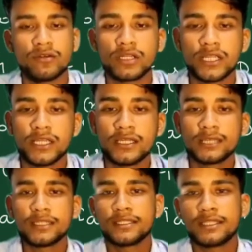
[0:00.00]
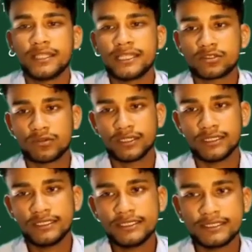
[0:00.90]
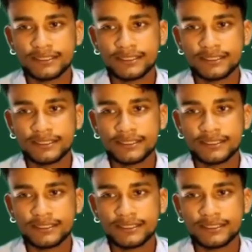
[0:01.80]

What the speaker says: Okay, the next one is